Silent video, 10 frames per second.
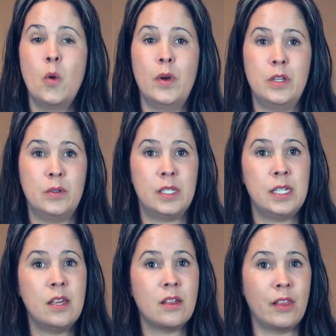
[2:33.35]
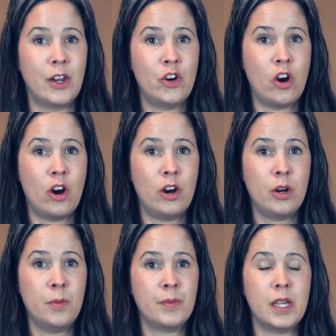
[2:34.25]
When you see the letter
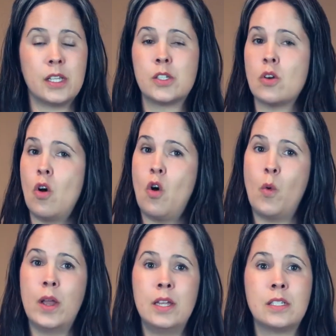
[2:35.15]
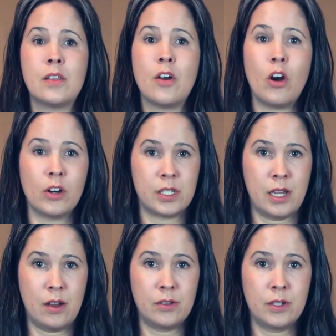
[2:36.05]
R, it's always the R
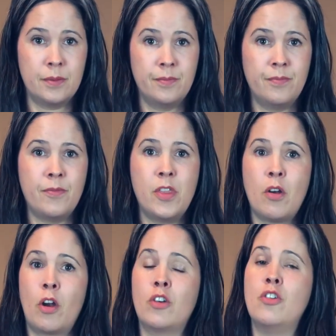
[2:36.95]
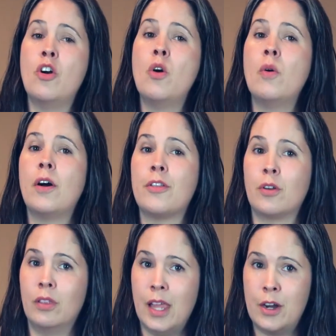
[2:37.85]
sound. There are no
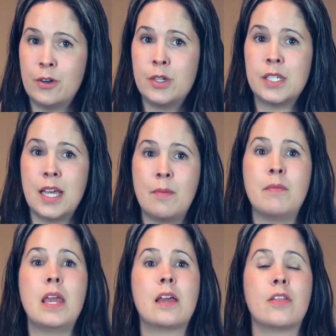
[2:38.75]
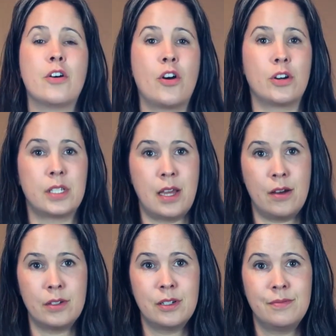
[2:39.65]
other letters that make the R
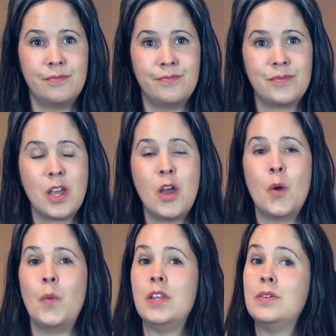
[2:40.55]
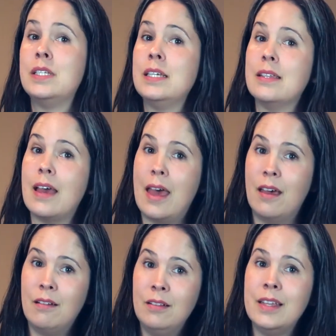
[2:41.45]
sound. When you see the
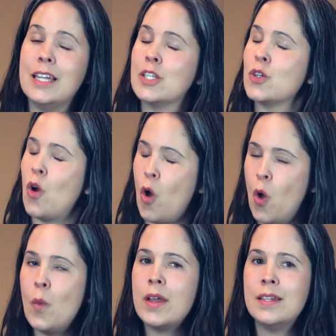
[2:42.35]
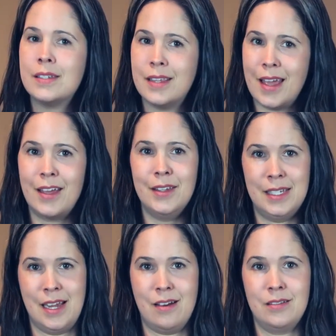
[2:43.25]
L, it's always the L
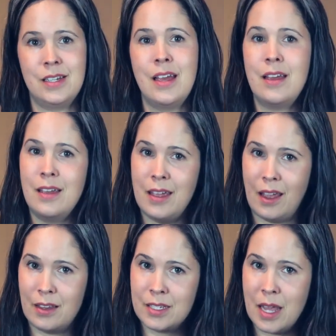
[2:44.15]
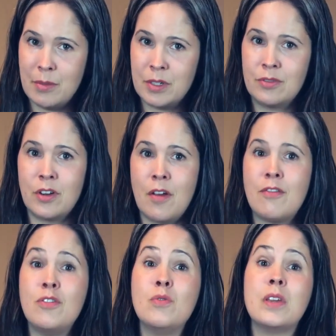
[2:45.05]
sound, except for a
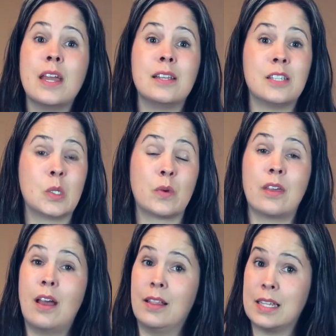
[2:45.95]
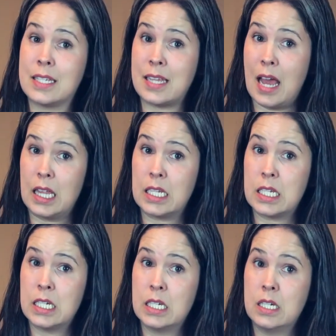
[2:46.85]
few cases where the L is silent,